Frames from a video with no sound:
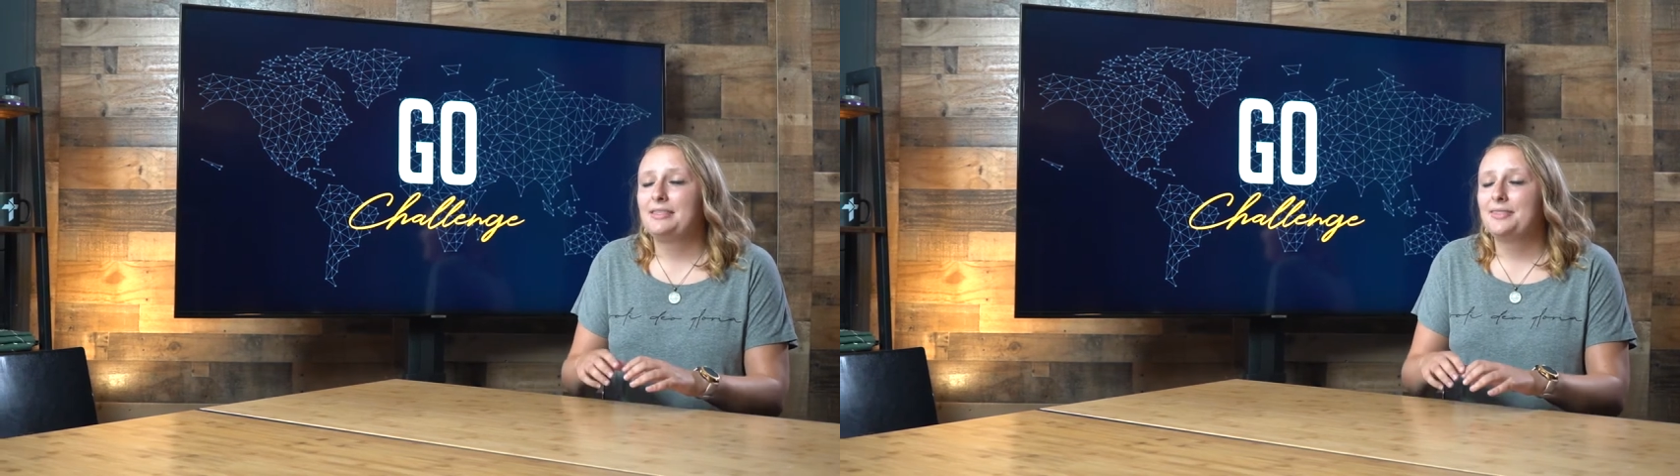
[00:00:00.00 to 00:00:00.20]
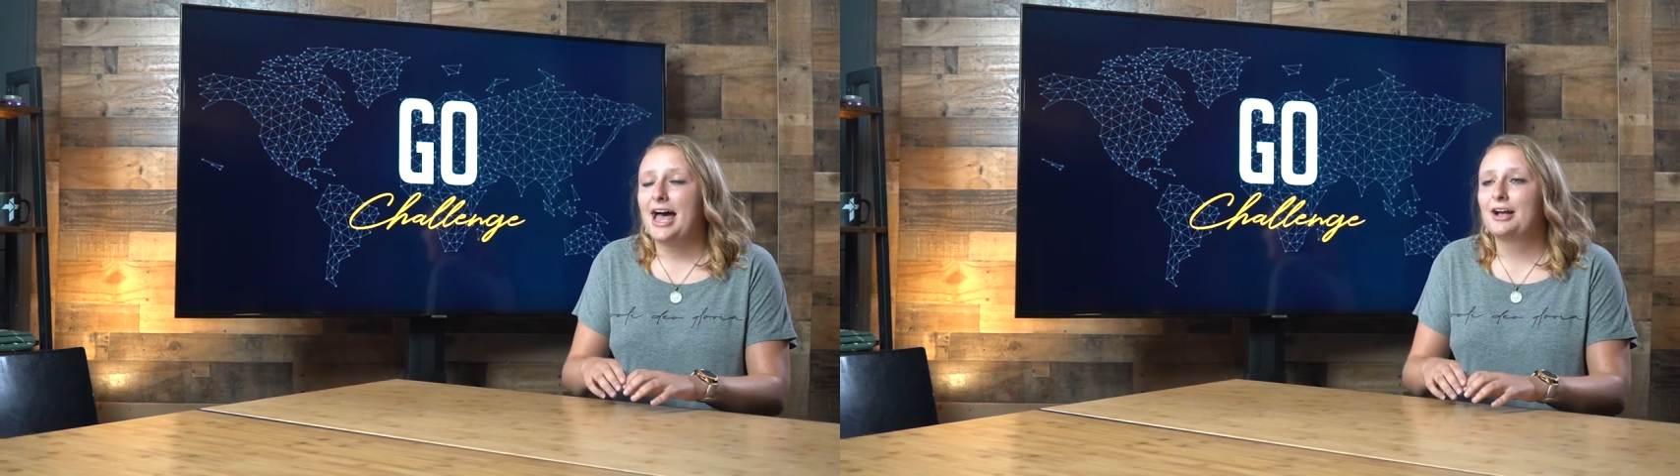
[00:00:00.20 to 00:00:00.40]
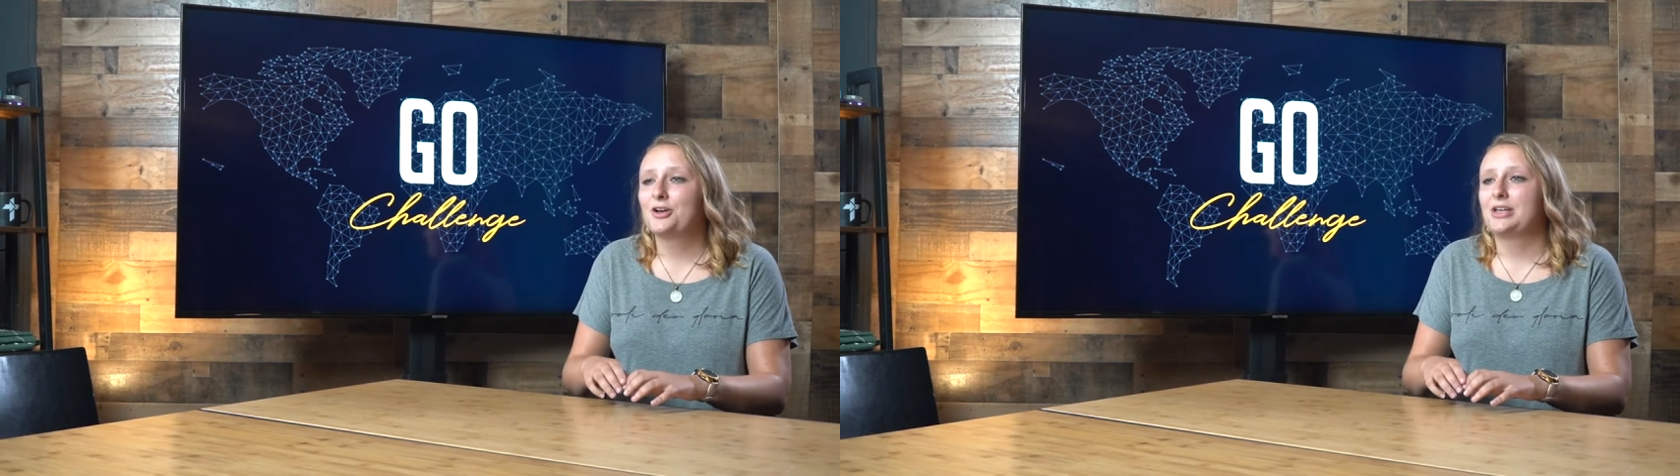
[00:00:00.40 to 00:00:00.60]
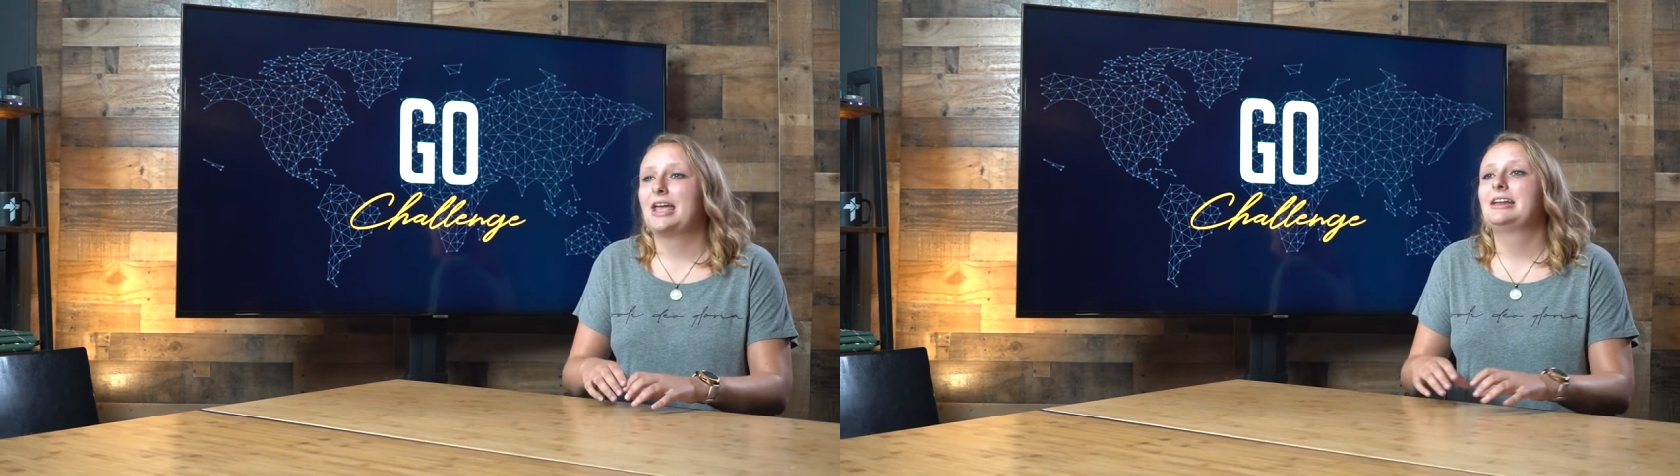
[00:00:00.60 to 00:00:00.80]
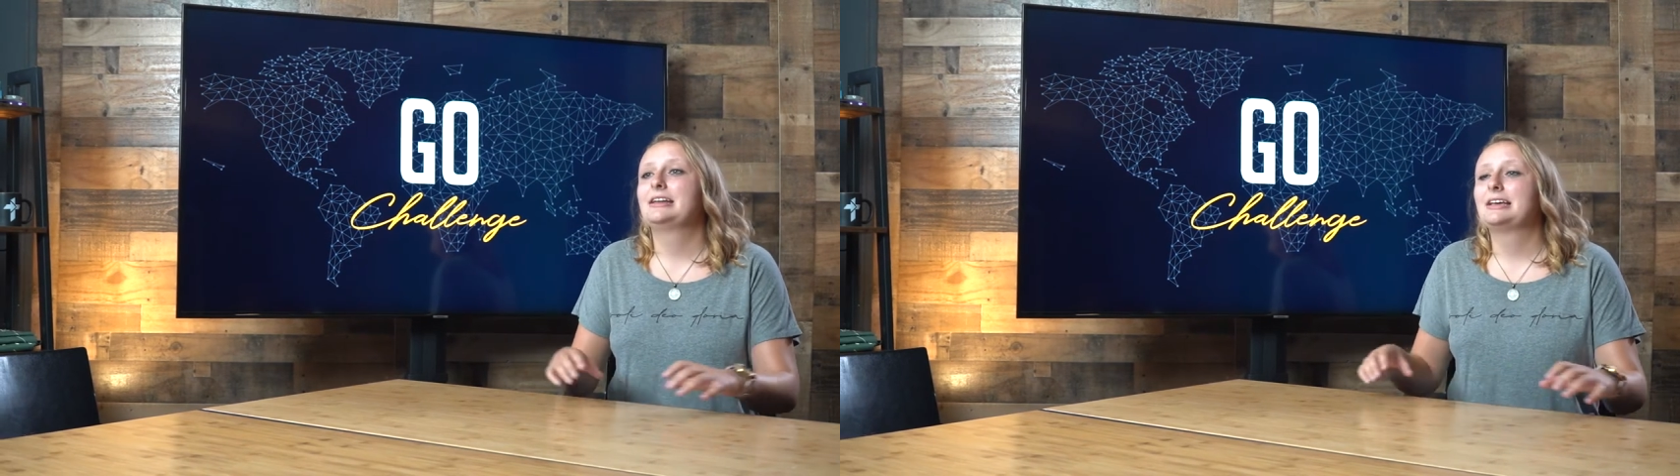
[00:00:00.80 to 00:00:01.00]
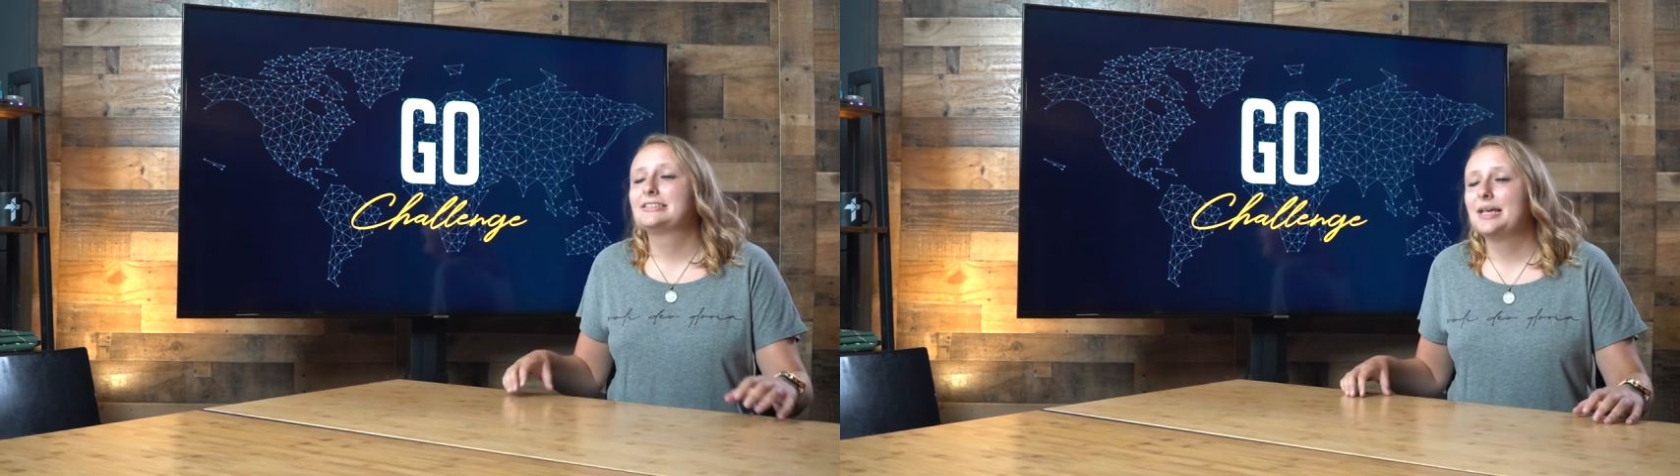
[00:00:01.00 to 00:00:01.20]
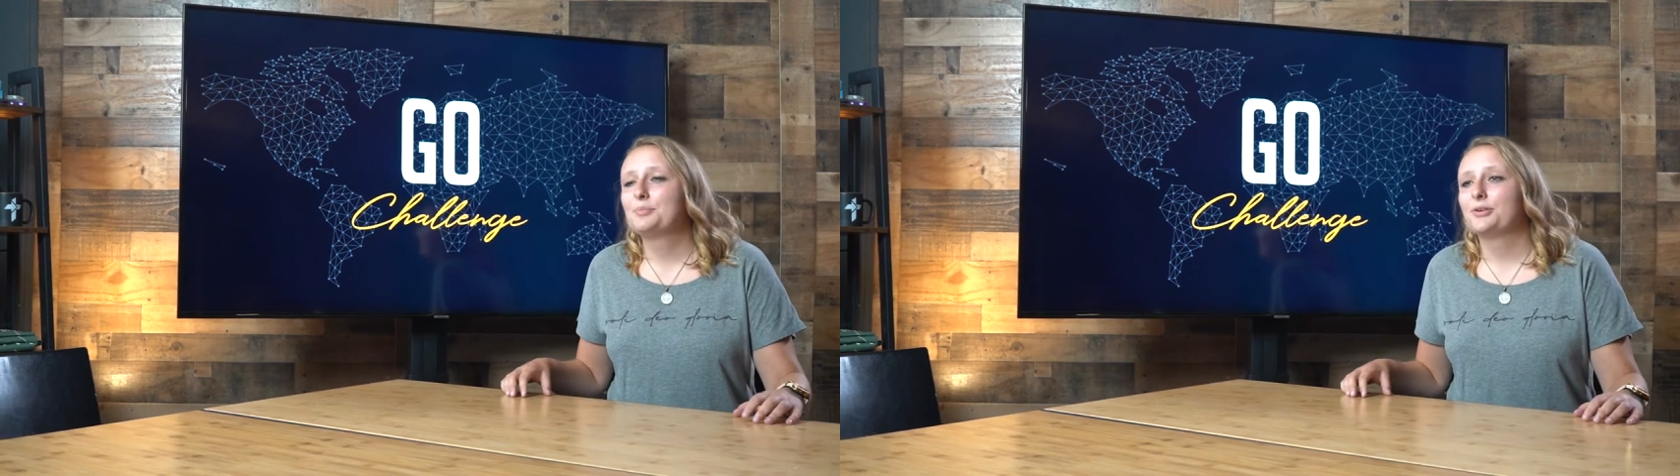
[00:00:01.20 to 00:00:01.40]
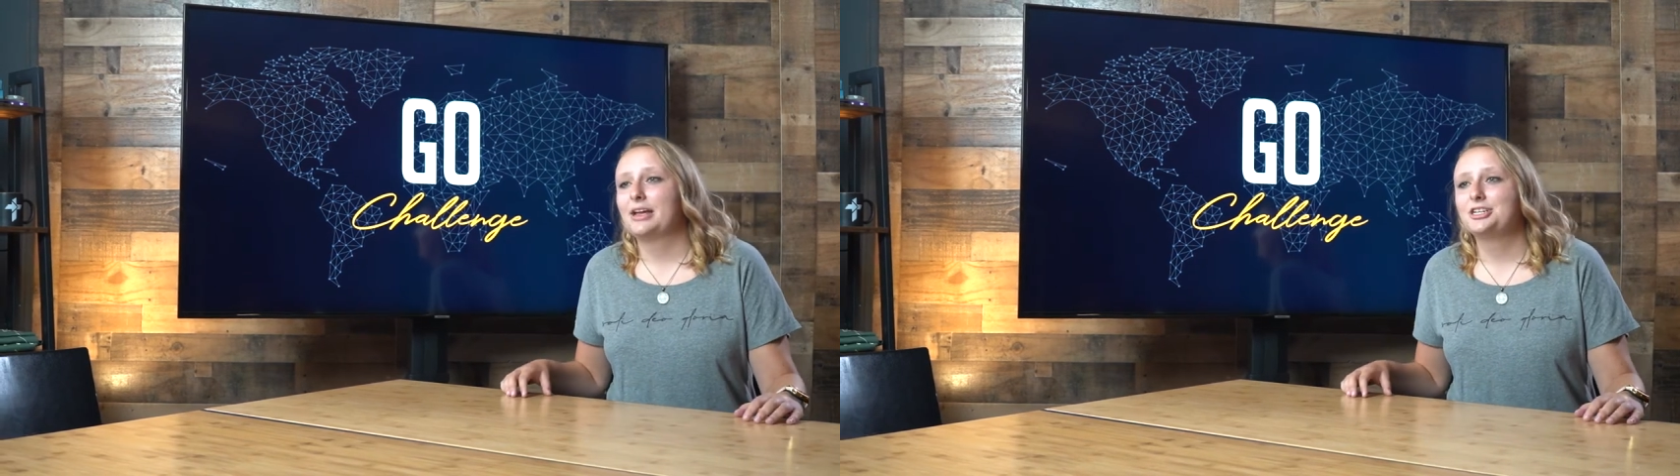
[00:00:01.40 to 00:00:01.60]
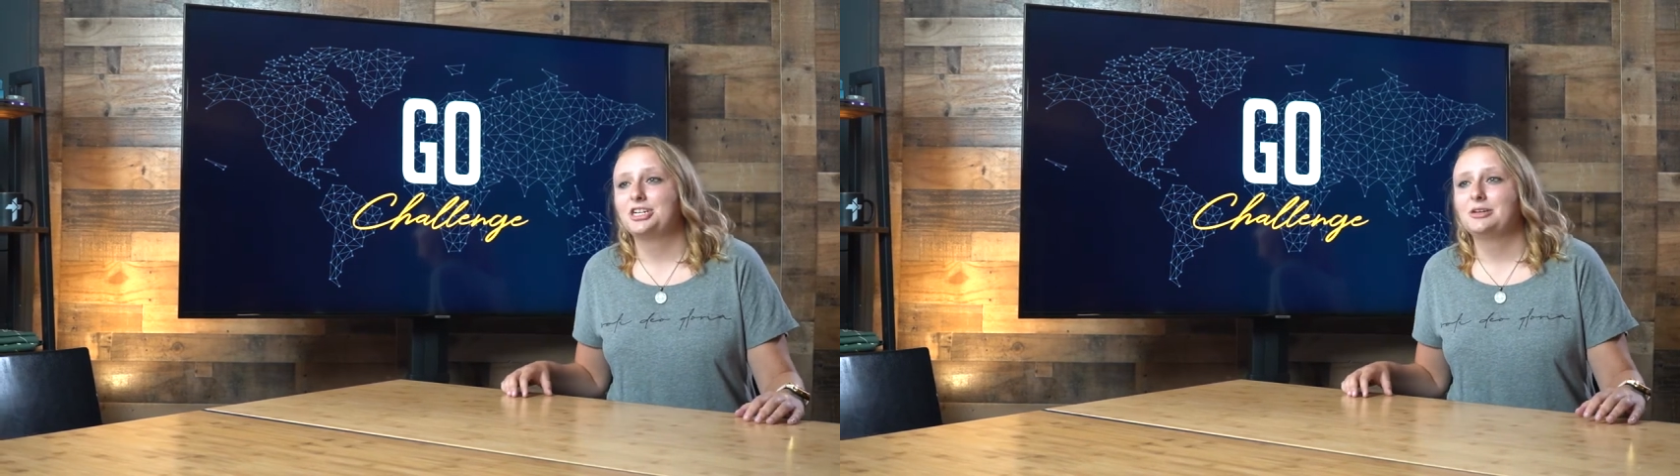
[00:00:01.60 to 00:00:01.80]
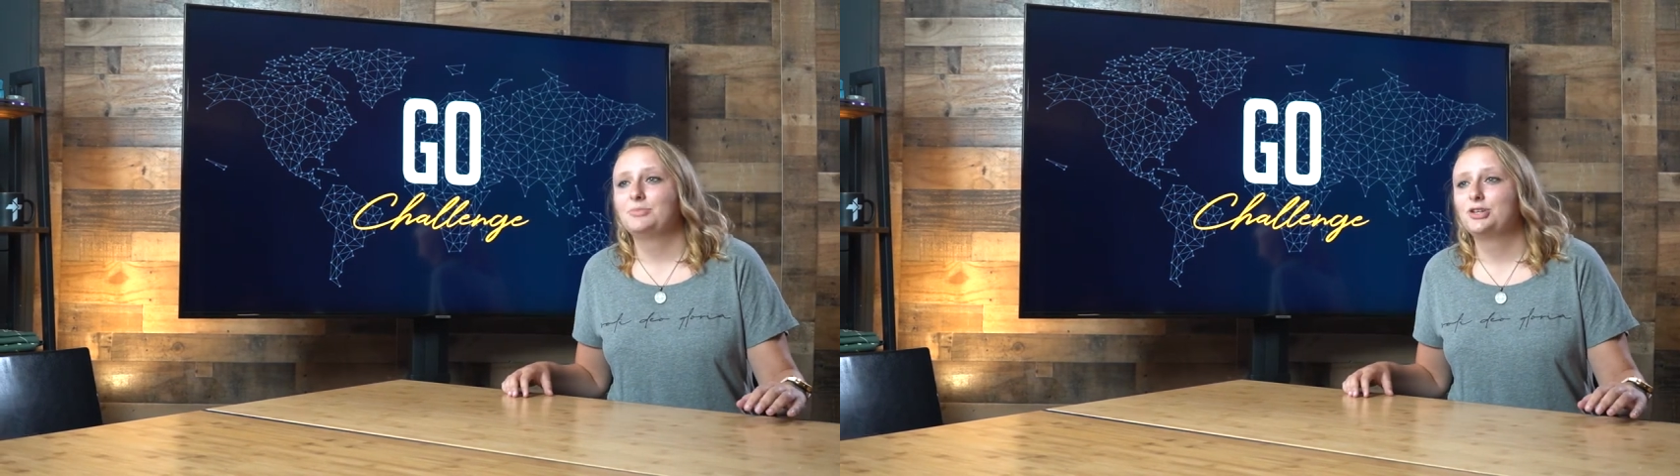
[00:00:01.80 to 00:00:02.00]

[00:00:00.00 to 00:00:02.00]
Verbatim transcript: and that created a separation